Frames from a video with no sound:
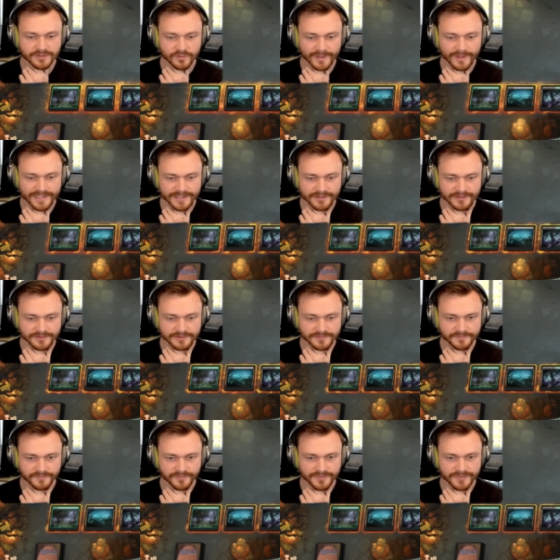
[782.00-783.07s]
Gwenna here.
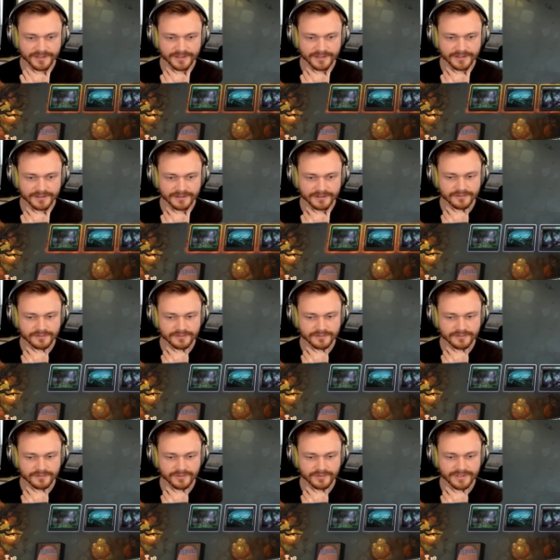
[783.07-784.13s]

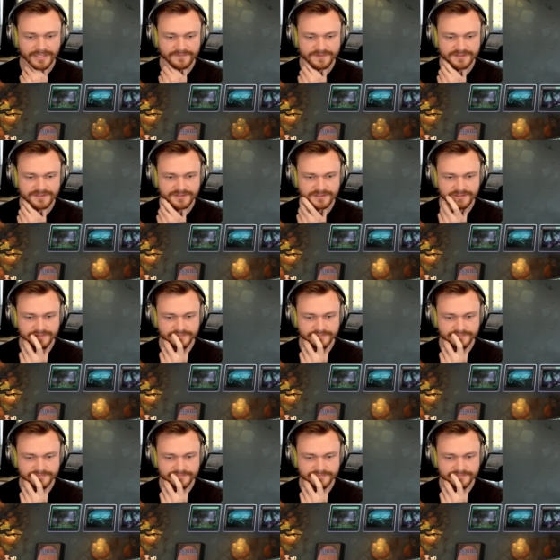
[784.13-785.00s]
We'd have to...